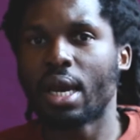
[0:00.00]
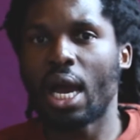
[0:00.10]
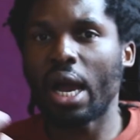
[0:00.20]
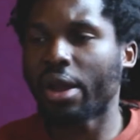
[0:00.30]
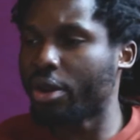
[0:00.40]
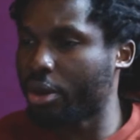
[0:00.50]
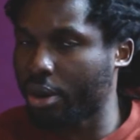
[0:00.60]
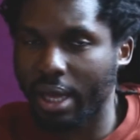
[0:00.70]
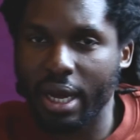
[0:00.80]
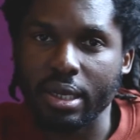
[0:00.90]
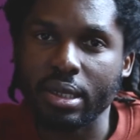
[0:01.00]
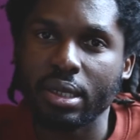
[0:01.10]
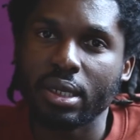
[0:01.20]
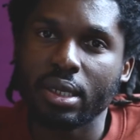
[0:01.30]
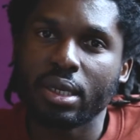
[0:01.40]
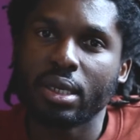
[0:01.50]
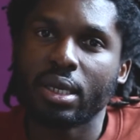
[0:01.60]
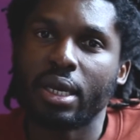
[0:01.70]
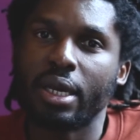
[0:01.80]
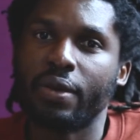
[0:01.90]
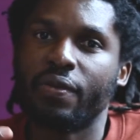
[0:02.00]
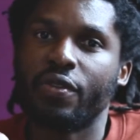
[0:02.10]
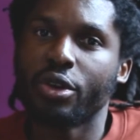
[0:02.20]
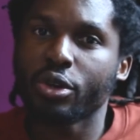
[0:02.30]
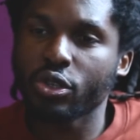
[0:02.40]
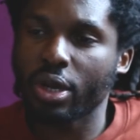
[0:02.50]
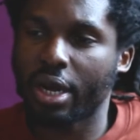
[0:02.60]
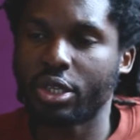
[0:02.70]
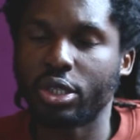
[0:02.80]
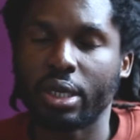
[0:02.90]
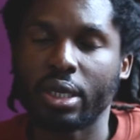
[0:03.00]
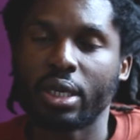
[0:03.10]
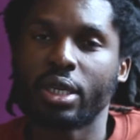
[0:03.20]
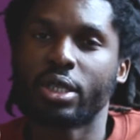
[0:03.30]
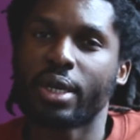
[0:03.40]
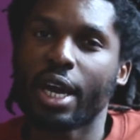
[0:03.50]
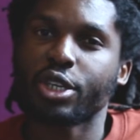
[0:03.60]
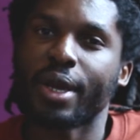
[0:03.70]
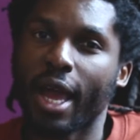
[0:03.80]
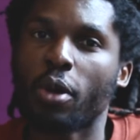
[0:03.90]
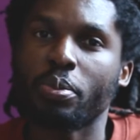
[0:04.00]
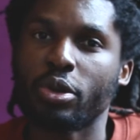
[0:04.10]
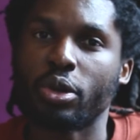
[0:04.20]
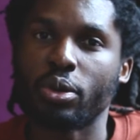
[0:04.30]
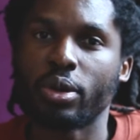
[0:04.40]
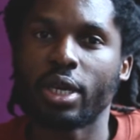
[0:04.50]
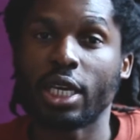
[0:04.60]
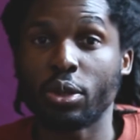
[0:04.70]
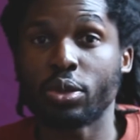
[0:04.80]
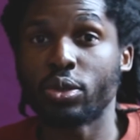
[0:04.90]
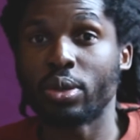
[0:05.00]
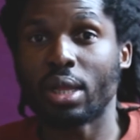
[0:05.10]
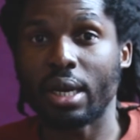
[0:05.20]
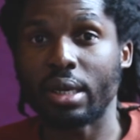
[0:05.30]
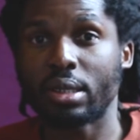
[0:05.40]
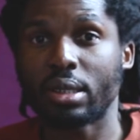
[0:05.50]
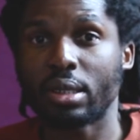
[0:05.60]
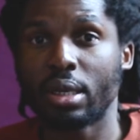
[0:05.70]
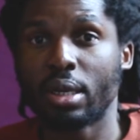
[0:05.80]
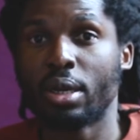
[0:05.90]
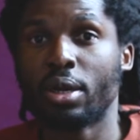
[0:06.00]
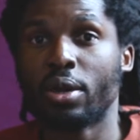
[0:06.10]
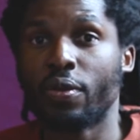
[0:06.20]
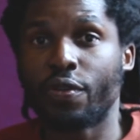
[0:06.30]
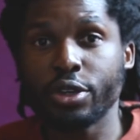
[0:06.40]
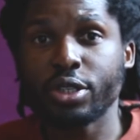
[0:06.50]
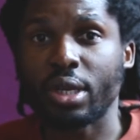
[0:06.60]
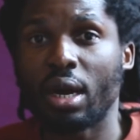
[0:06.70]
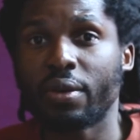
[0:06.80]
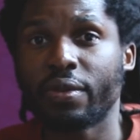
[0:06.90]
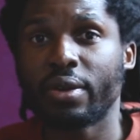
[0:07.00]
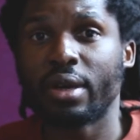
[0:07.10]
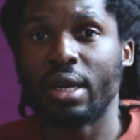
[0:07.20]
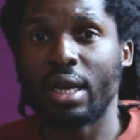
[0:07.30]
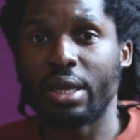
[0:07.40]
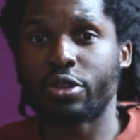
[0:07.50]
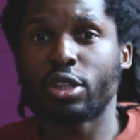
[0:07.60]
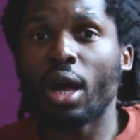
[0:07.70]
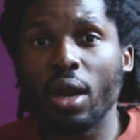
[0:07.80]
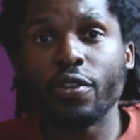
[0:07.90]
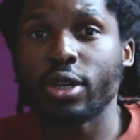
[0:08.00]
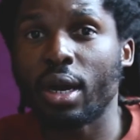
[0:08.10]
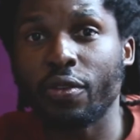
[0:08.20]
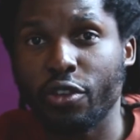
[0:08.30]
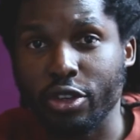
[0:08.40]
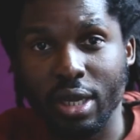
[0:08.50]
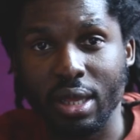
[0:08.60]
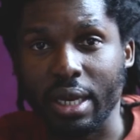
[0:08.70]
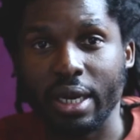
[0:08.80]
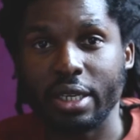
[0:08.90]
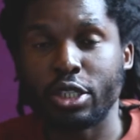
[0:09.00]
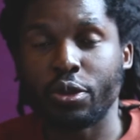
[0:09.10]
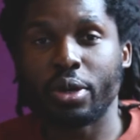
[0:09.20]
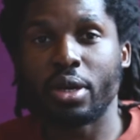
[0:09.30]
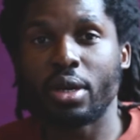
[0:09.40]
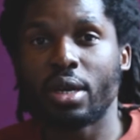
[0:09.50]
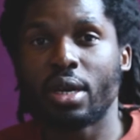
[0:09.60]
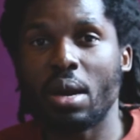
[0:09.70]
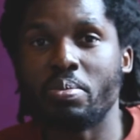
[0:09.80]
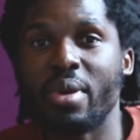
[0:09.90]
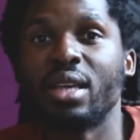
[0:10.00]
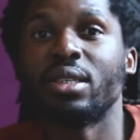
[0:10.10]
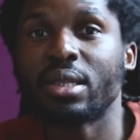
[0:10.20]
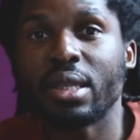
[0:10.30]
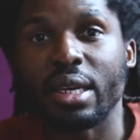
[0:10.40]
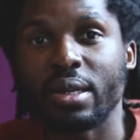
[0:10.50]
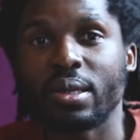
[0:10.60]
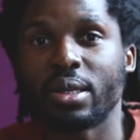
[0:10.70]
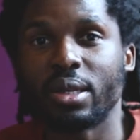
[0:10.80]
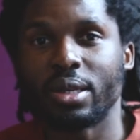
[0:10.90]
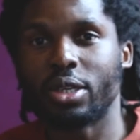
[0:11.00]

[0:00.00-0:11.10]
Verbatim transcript: how can you utilize a video strategy to actually help you get those new clients. First off, there's a lot of photographers online doing amazing things,